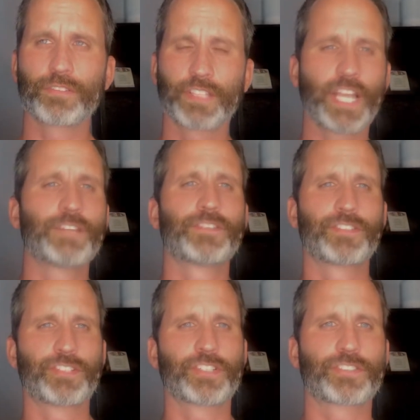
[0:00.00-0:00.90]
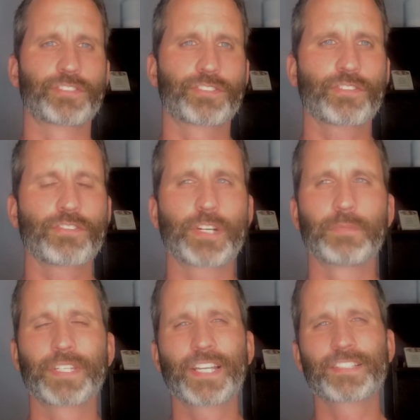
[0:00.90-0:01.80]
life is just a story,
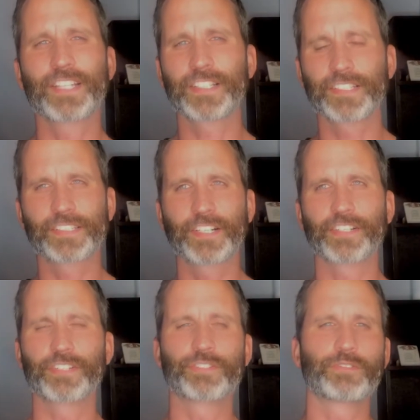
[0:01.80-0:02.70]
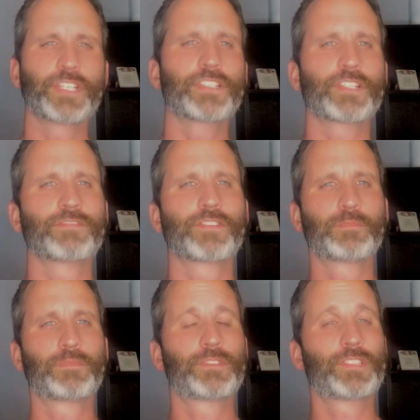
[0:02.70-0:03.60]
but that's not necessarily true either,
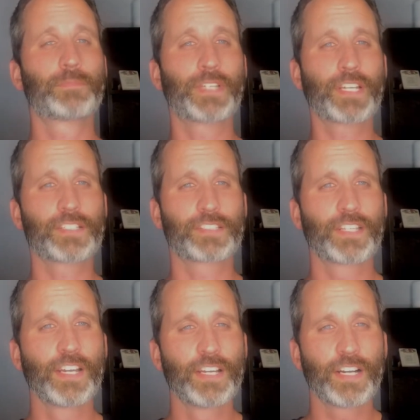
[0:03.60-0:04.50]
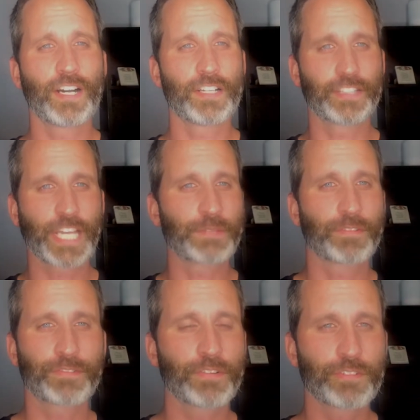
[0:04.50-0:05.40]
because on the Game
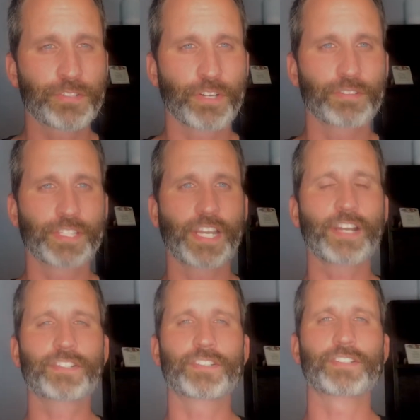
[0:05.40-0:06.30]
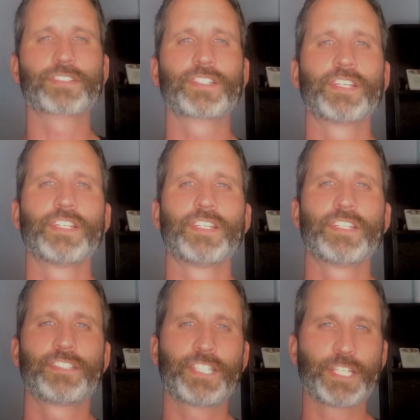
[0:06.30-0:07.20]
of Thrones show, the characters
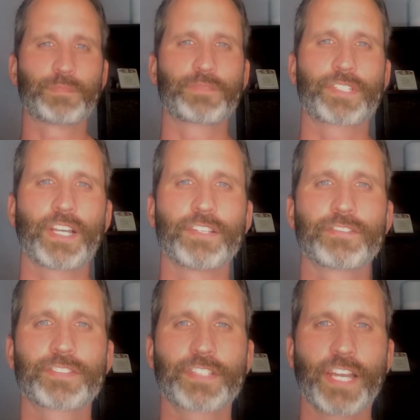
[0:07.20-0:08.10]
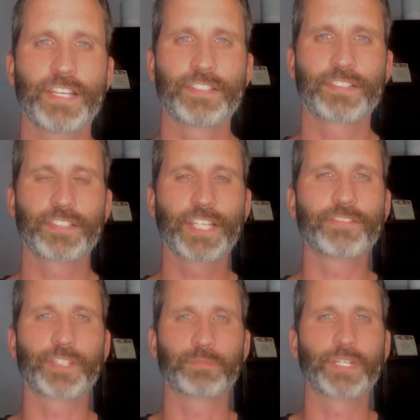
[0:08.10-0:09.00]
see themselves as
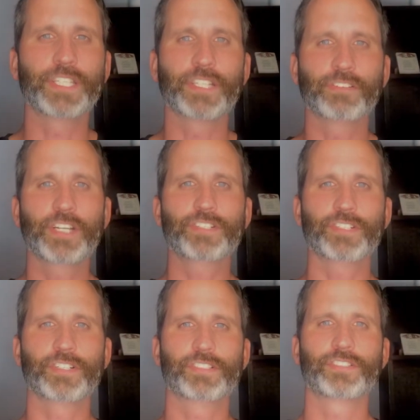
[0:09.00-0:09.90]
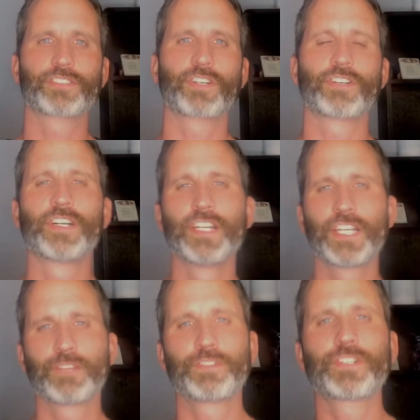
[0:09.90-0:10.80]
living, breathing creatures. And so
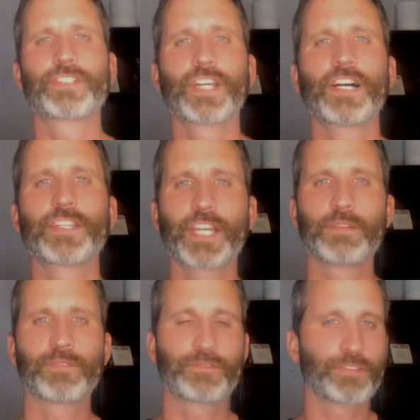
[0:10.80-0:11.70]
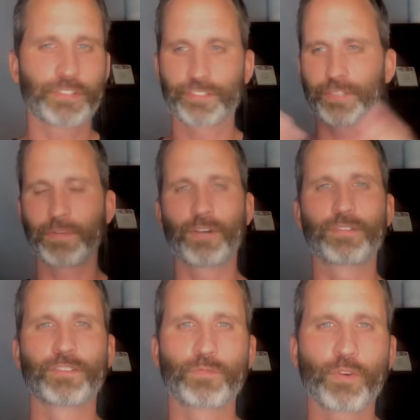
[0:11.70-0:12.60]
if you were to
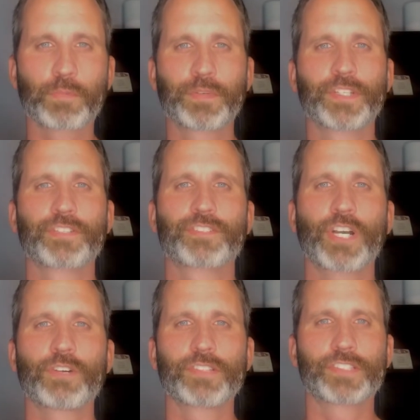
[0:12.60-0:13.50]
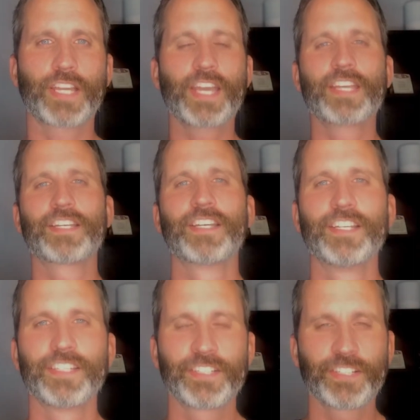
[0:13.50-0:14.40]
somehow warp into the show and say, hey,
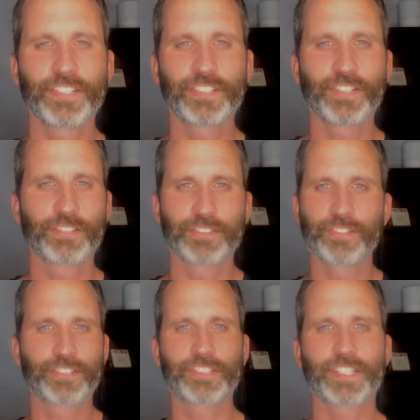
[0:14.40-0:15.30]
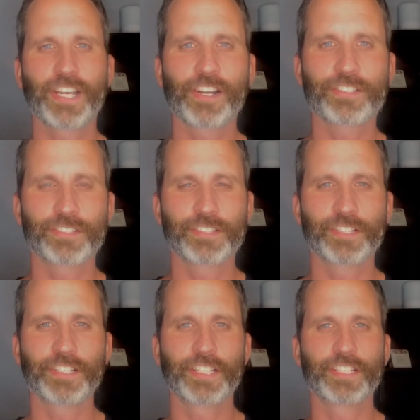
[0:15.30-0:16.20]
you're just a character
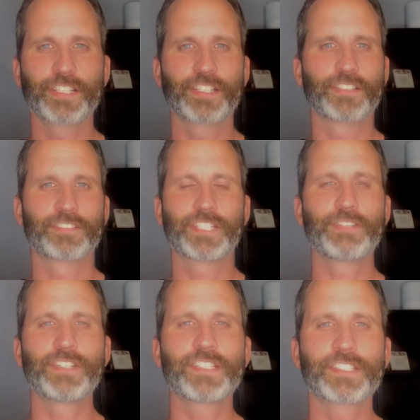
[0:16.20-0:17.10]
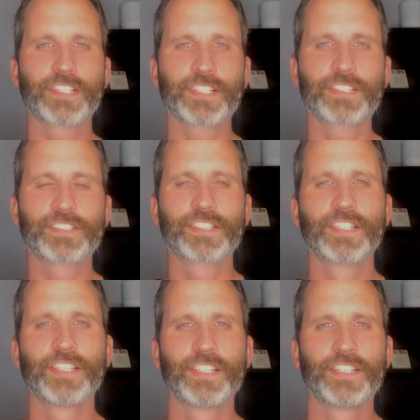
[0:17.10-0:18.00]
in a TV series,
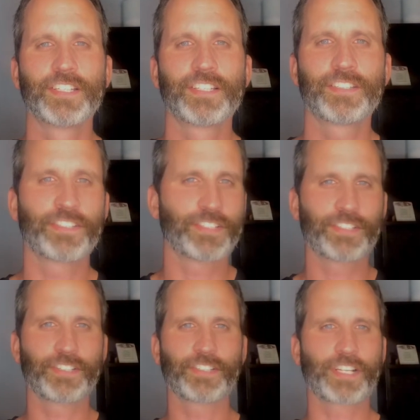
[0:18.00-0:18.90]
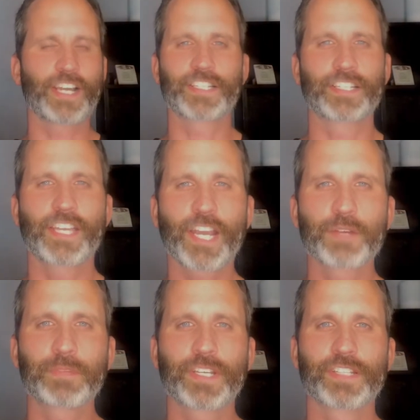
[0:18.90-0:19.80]
they're not going to
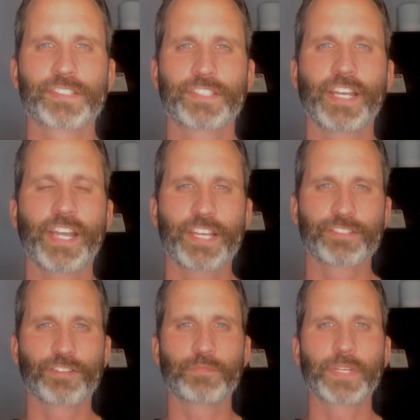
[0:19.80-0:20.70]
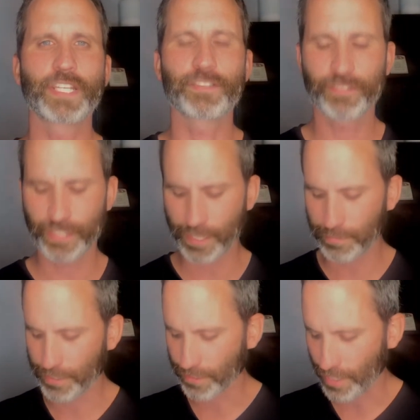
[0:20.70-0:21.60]
care, because that has no meaning for
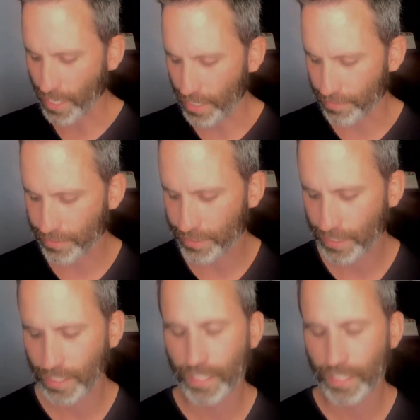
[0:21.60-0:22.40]
them in their lives.